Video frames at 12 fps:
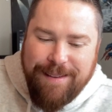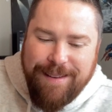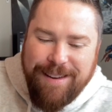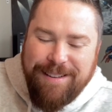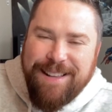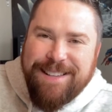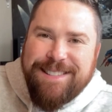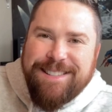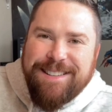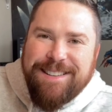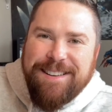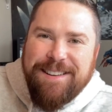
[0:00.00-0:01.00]
Here it is.
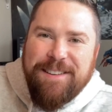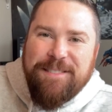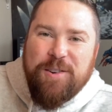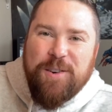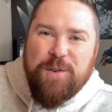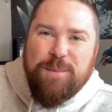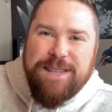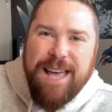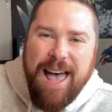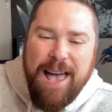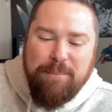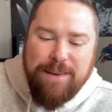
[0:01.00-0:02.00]
For from
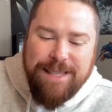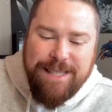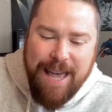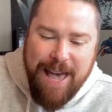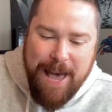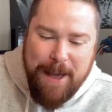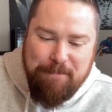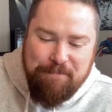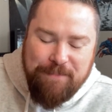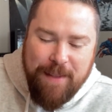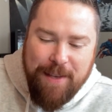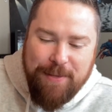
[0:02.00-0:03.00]
time to time,
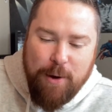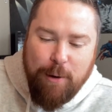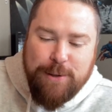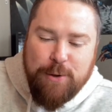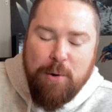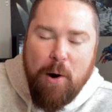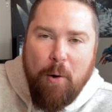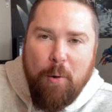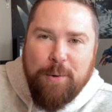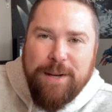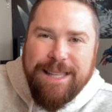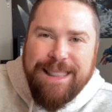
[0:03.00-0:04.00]
those who
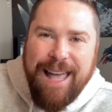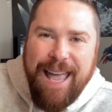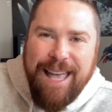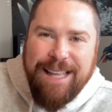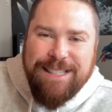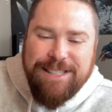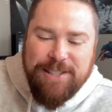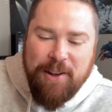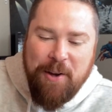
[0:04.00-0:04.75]
owned lands